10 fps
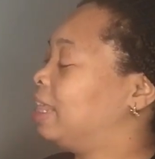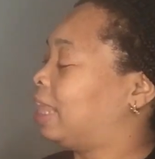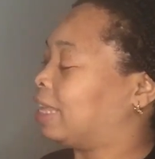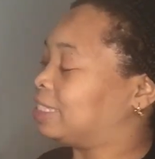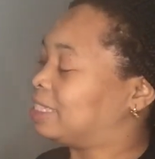
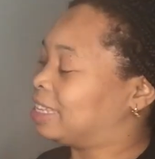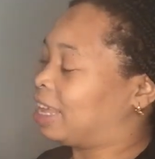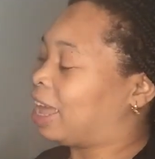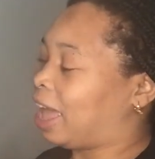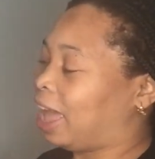
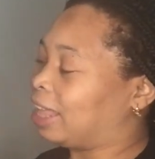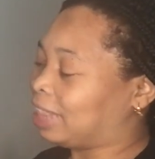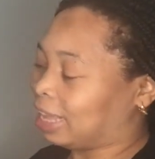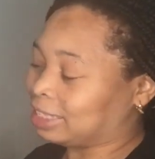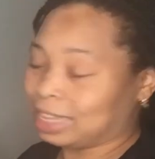
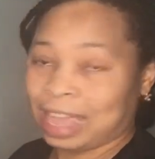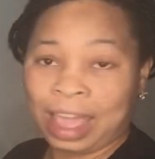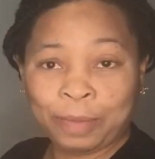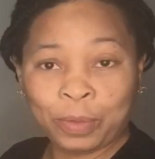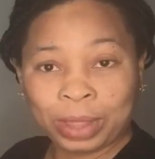that
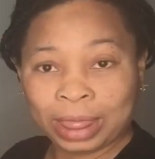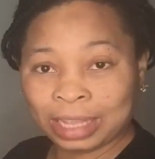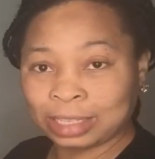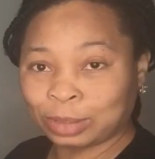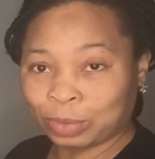came with
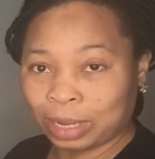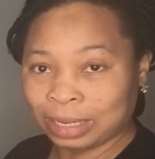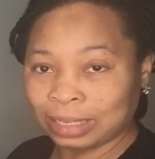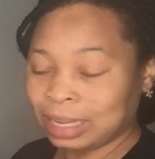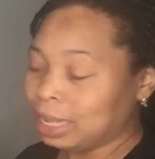this
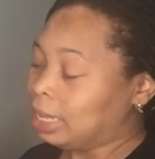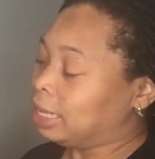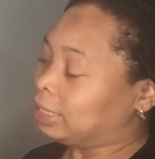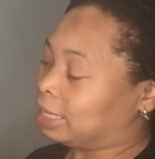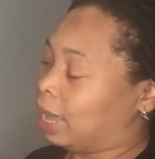one.
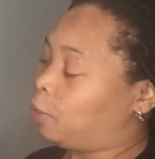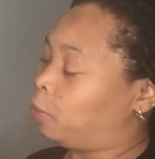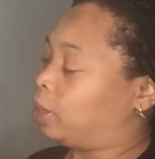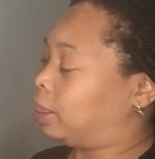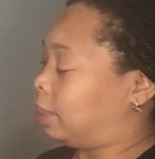It
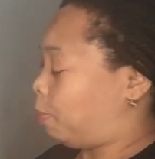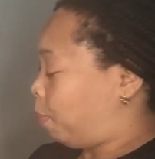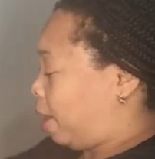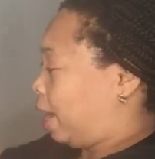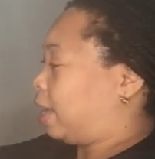came with the
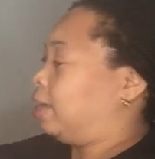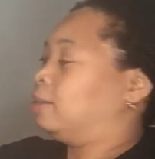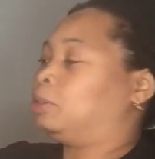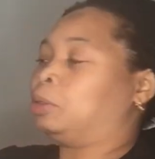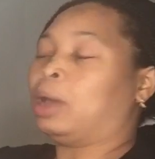pack,
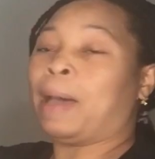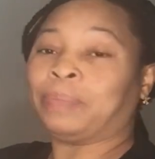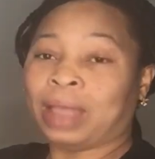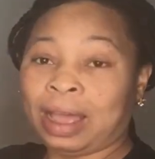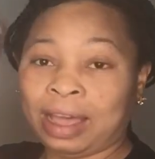so
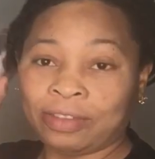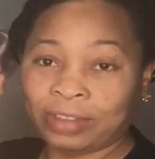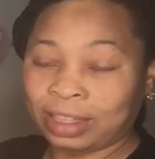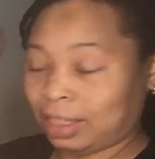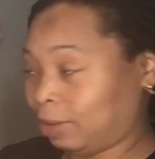I'm not
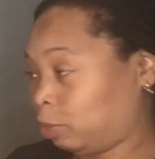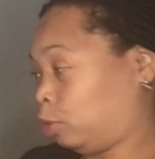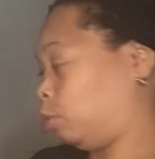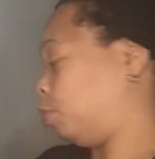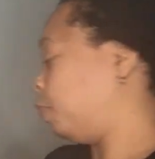having them
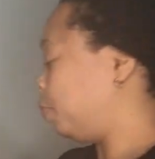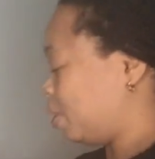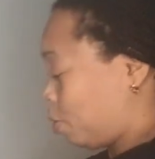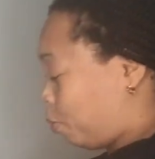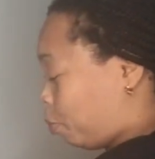too.
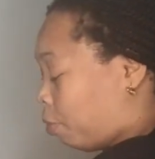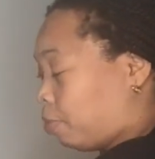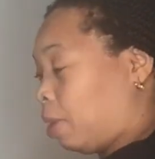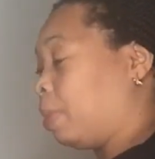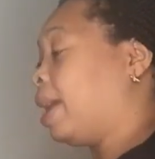
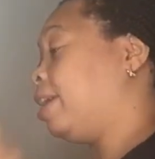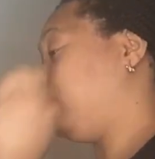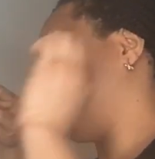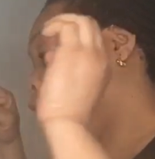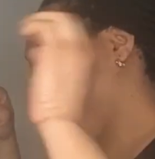I
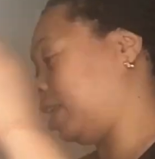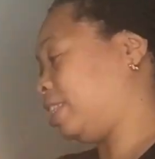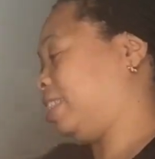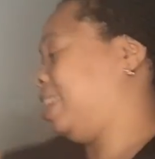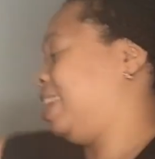enjoy
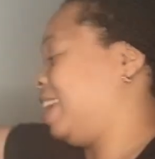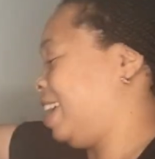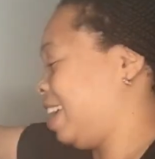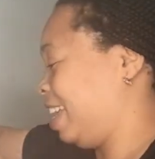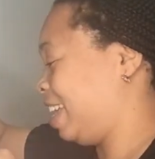it.